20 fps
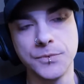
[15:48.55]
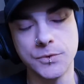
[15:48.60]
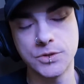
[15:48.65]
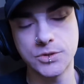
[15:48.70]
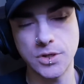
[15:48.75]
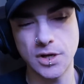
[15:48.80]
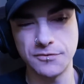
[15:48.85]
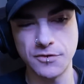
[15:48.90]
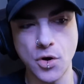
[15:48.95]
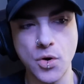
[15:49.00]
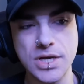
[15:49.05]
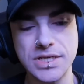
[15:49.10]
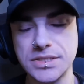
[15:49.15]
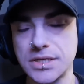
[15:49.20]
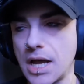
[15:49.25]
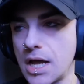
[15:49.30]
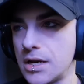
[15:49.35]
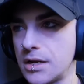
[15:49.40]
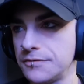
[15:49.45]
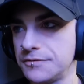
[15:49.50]
So I've
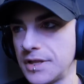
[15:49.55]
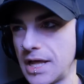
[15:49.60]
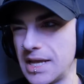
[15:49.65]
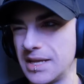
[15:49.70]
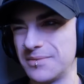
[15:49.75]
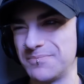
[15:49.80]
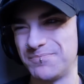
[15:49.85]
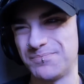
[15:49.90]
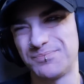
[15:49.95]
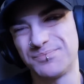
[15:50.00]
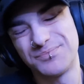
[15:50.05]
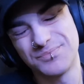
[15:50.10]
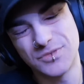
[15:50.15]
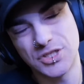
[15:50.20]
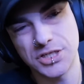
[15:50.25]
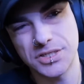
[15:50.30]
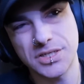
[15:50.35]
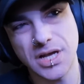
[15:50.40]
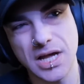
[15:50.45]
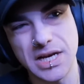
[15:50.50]
always kind of like
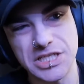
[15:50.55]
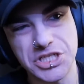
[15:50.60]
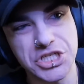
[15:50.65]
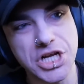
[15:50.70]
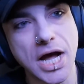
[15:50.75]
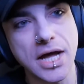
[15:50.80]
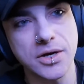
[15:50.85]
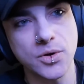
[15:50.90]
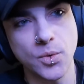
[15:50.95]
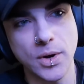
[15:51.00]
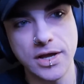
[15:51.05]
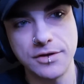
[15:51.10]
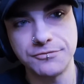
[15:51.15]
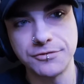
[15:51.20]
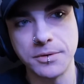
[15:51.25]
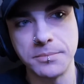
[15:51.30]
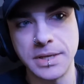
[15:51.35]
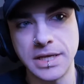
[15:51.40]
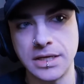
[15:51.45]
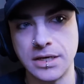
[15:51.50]
just kind of shied away
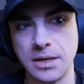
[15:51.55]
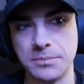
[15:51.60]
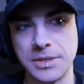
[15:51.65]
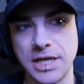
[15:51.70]
from it.